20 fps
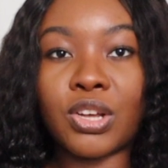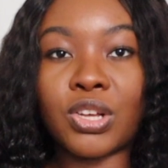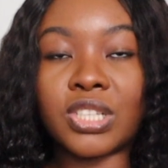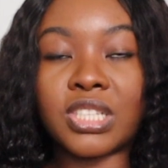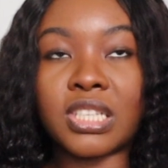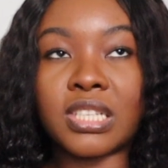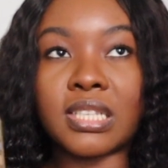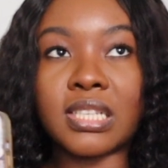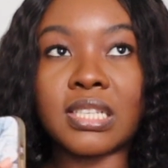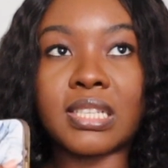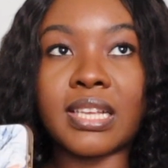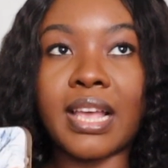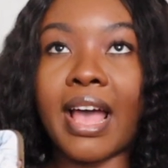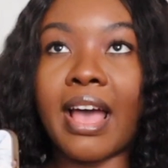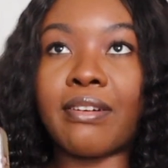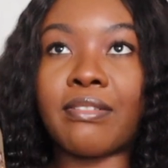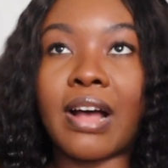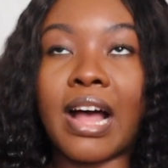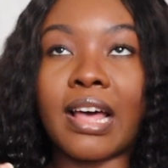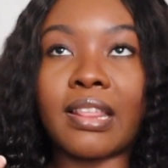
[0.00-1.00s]
because this year
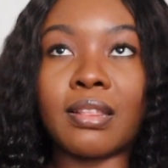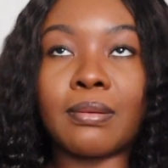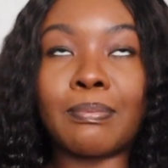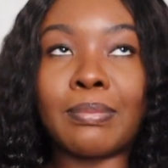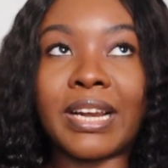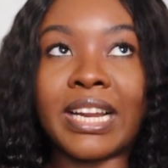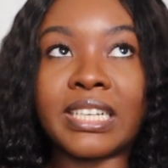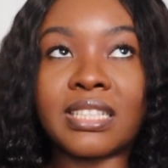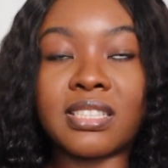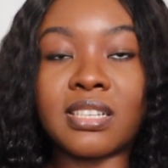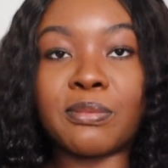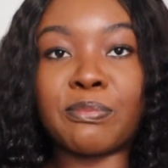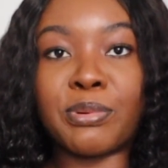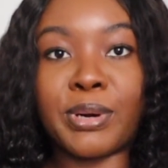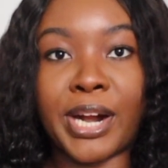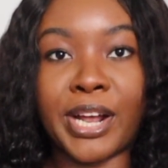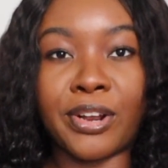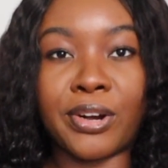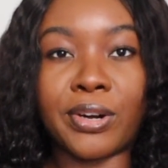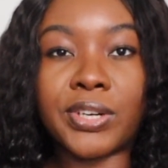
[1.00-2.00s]
I have other plans and
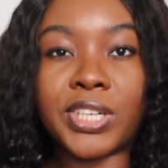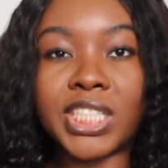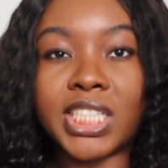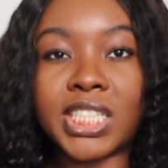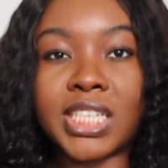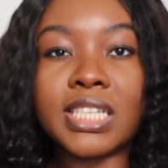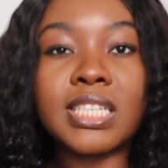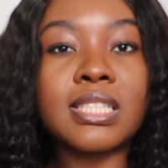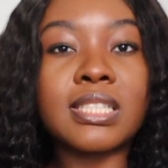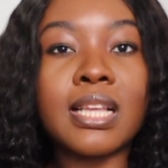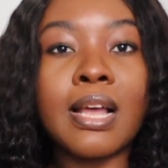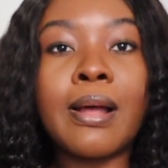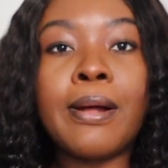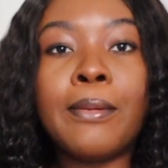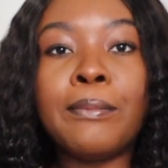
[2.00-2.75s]
priorities.